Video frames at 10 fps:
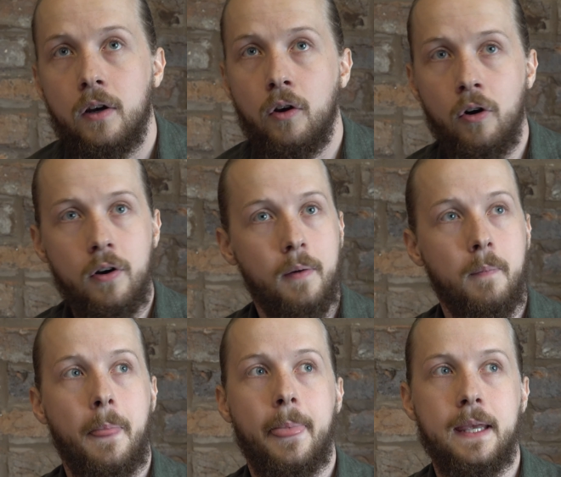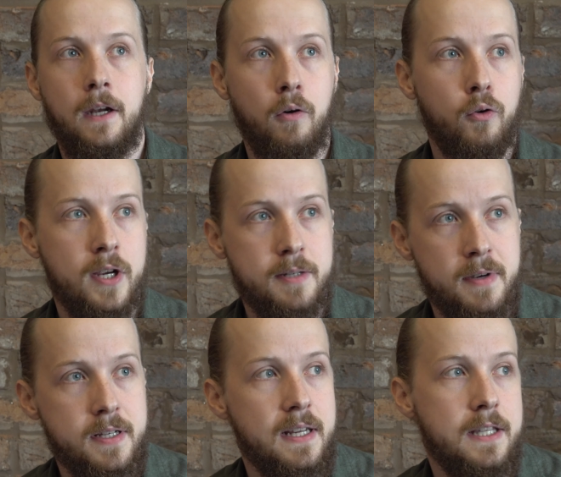look, you know,
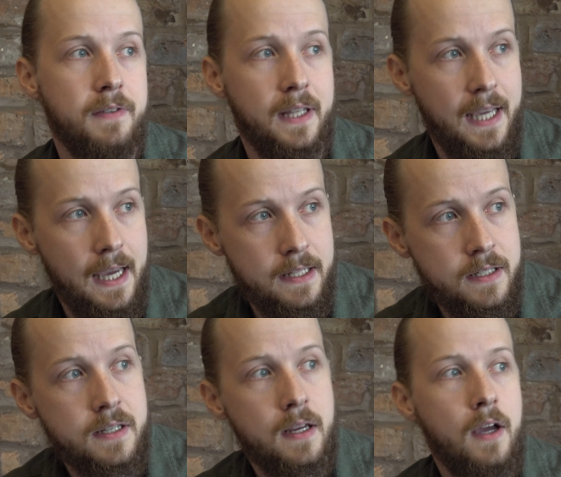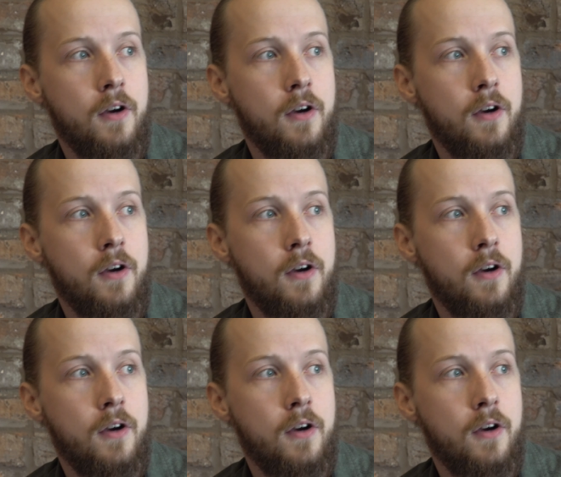Christmas, it's for the kids.